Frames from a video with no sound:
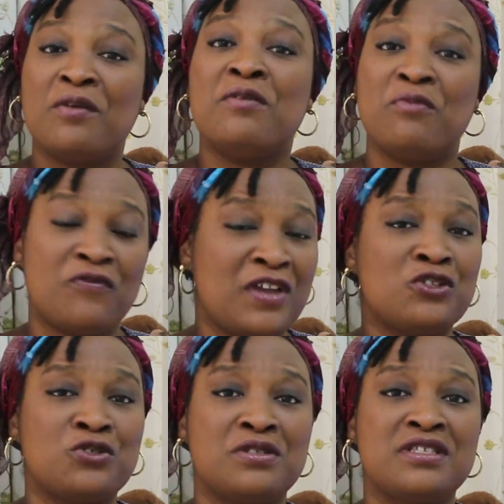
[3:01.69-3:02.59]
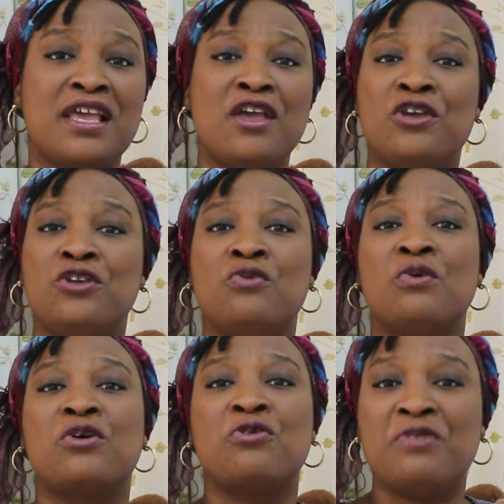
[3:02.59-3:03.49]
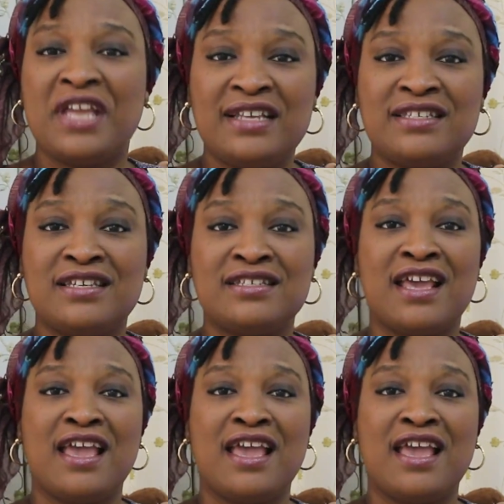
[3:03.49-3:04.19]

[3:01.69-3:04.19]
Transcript: imperfections. You were created